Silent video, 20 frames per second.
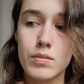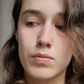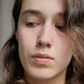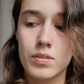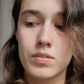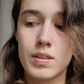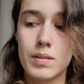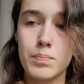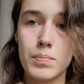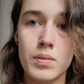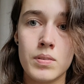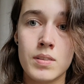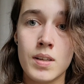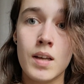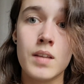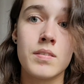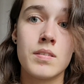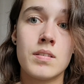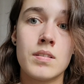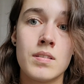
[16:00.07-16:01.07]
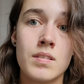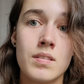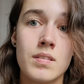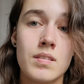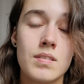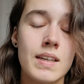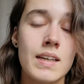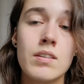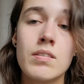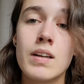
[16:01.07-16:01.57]
for example, doesn't.
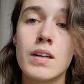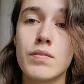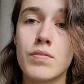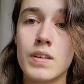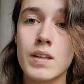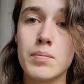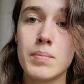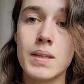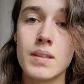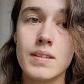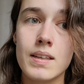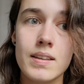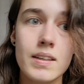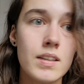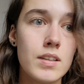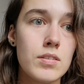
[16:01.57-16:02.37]
They don't have a limit. They can